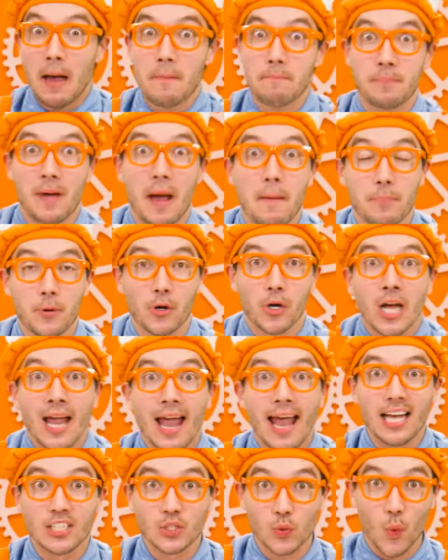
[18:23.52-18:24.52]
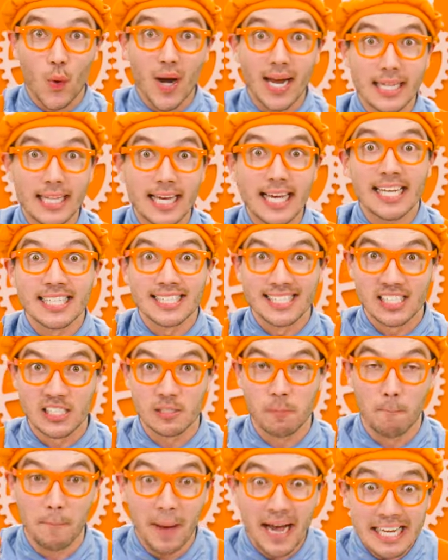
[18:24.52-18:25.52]
that pepper is really
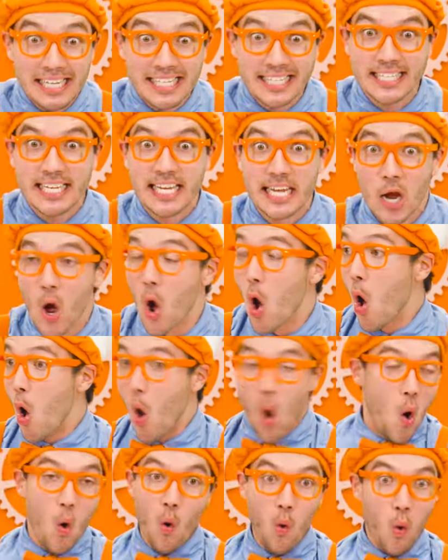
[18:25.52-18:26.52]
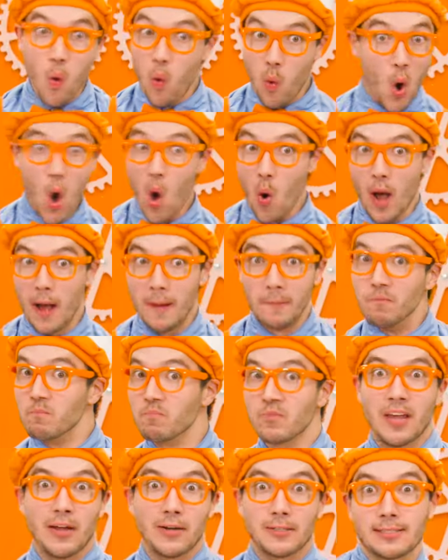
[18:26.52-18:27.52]
spicy. Woo,
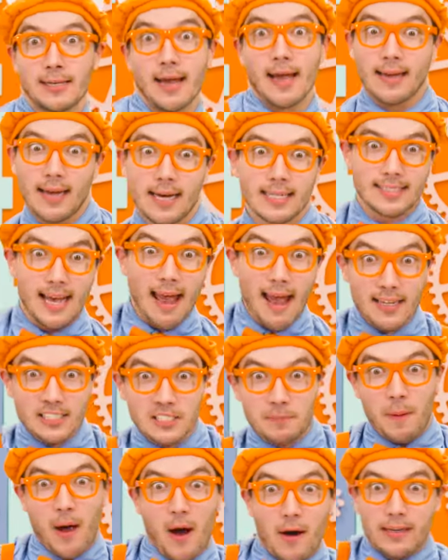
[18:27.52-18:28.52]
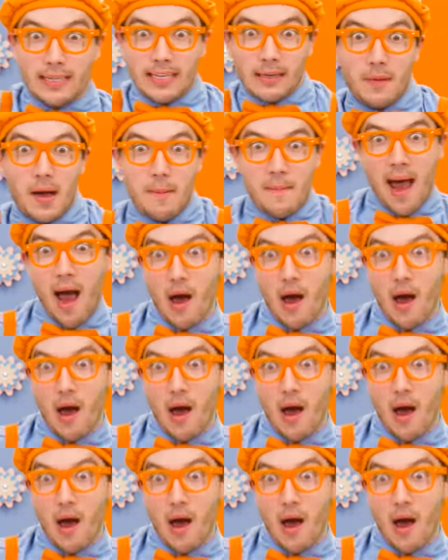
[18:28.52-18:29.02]
there's like a dance party in my